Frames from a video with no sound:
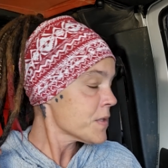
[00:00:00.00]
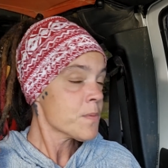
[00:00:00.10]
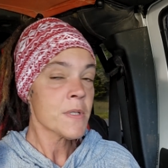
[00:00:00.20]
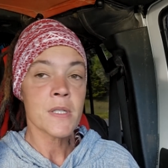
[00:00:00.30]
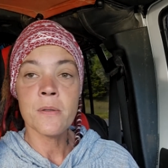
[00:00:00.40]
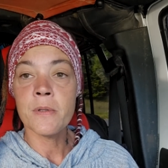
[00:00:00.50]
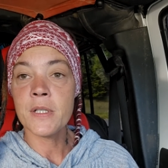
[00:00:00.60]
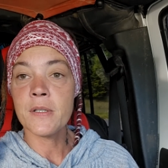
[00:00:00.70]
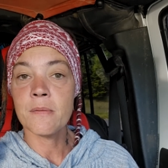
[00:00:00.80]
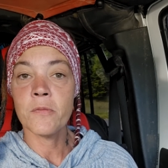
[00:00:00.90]
as well see
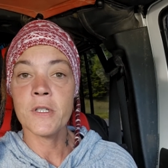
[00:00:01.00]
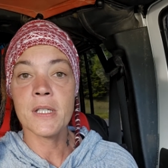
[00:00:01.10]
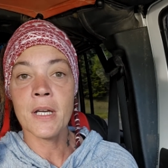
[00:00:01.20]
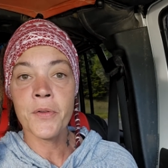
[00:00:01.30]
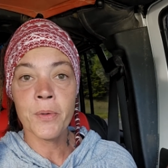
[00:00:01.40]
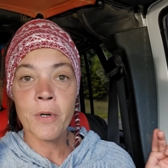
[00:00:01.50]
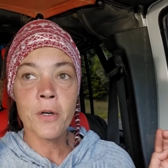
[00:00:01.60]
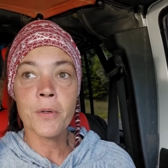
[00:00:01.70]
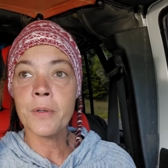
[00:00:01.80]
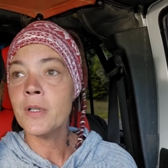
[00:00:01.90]
what's down the
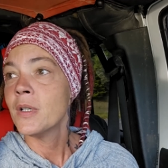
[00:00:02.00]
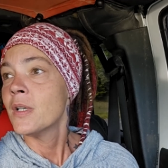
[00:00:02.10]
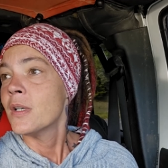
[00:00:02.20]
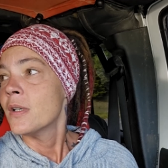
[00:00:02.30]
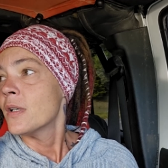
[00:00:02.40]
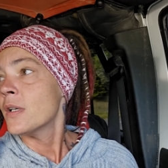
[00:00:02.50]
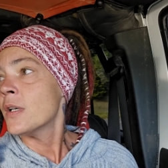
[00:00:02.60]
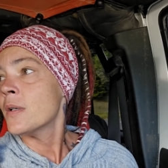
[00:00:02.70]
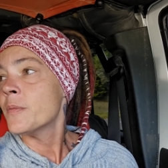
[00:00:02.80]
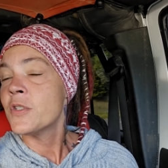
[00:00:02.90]
road.
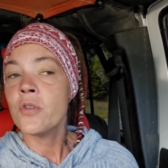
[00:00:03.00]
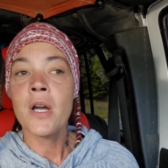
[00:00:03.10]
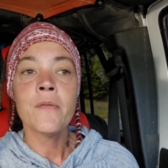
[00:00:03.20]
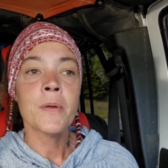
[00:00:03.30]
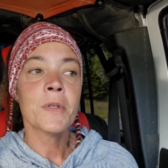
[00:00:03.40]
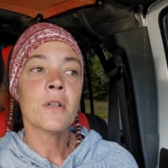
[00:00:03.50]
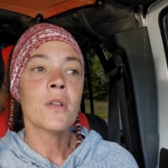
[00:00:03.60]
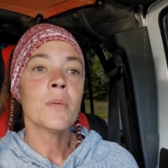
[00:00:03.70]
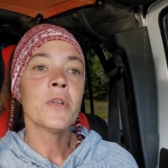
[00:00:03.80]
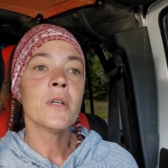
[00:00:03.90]
And drive up the
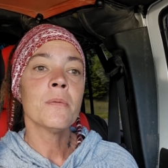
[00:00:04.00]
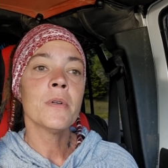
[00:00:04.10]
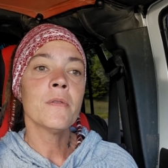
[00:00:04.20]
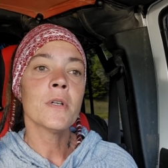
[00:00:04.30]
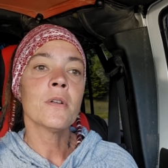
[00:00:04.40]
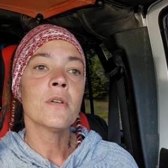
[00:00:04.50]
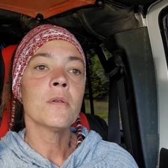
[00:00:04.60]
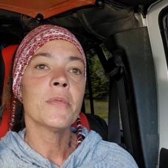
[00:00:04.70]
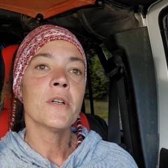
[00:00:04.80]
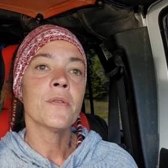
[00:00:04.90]
Columbia River a little
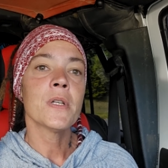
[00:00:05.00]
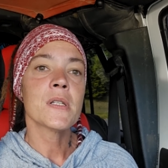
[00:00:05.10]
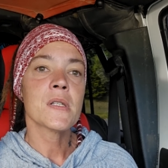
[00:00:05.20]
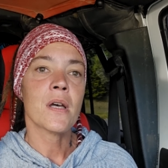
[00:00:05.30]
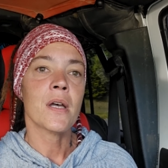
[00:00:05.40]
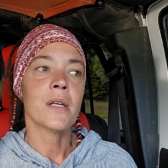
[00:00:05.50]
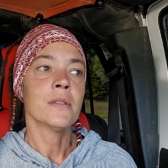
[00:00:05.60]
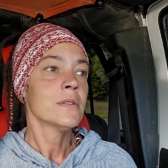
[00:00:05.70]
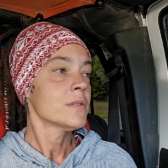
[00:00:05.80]
bit on this side.